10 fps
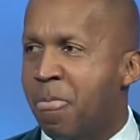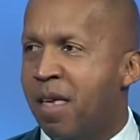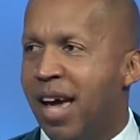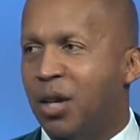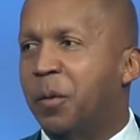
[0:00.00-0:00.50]

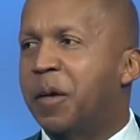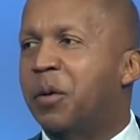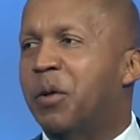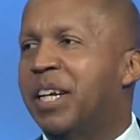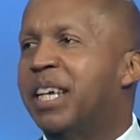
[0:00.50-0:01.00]
I don't think
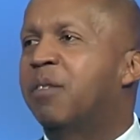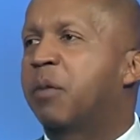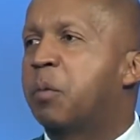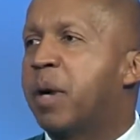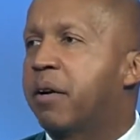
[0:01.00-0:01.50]
the great evil
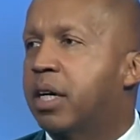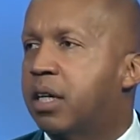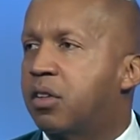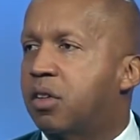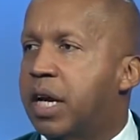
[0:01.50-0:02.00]
of
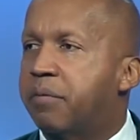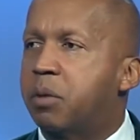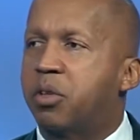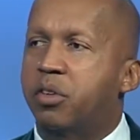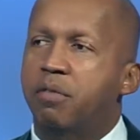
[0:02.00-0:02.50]
American
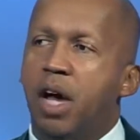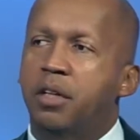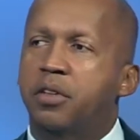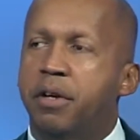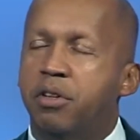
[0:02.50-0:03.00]
slavery was
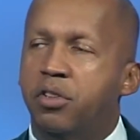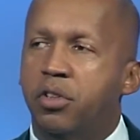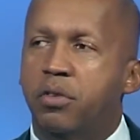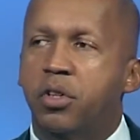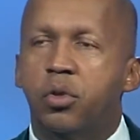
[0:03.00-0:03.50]
involuntary
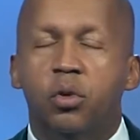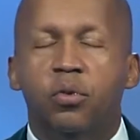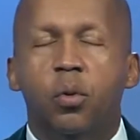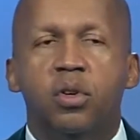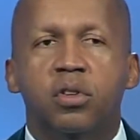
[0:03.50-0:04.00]
servitude or
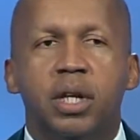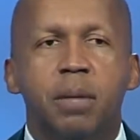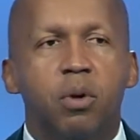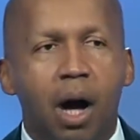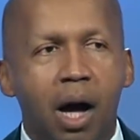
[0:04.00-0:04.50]
forced
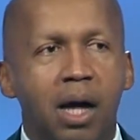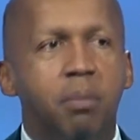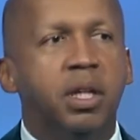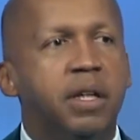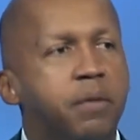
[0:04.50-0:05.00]
labor. I
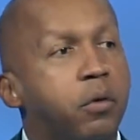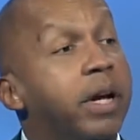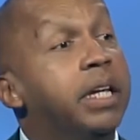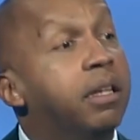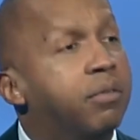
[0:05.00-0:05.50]
believe the
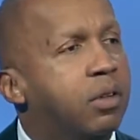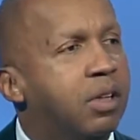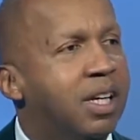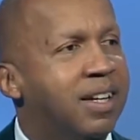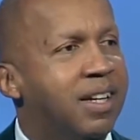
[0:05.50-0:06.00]
great evil
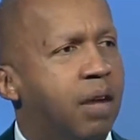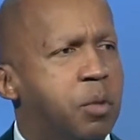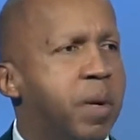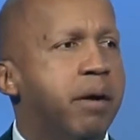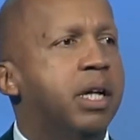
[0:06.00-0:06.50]
of
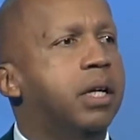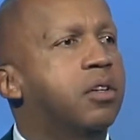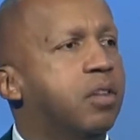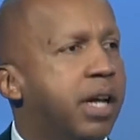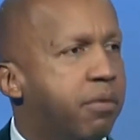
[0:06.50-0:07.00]

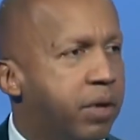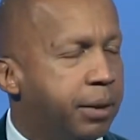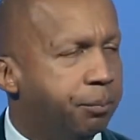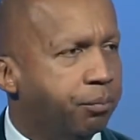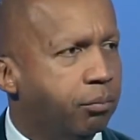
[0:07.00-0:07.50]
American slavery
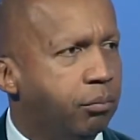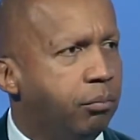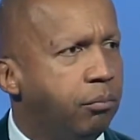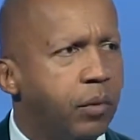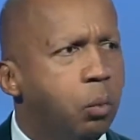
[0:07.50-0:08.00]

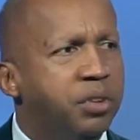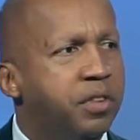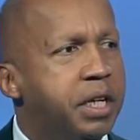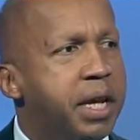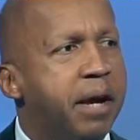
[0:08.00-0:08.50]
was
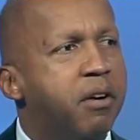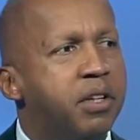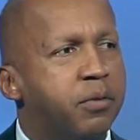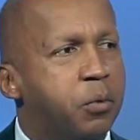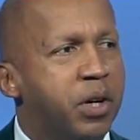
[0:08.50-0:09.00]
the
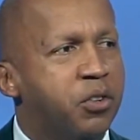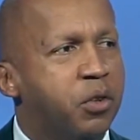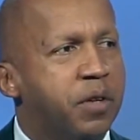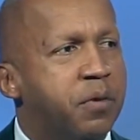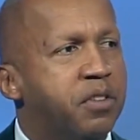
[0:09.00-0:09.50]
narrative of racial
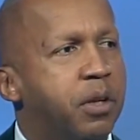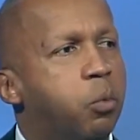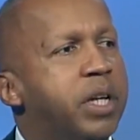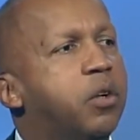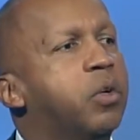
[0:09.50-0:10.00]
difference that
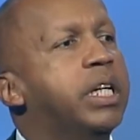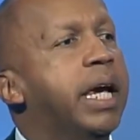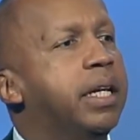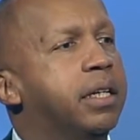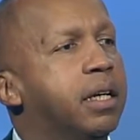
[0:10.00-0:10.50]
we
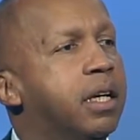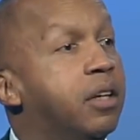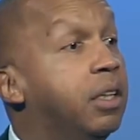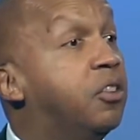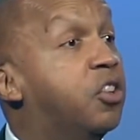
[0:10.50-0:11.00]
created
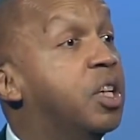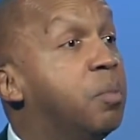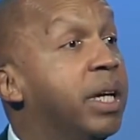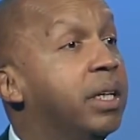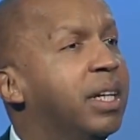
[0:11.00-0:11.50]
to
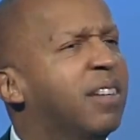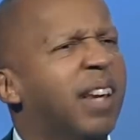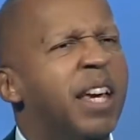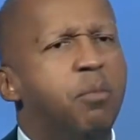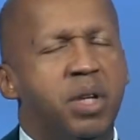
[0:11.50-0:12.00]
legitimate
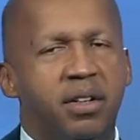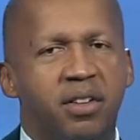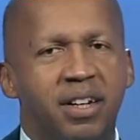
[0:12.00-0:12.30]
enslavement.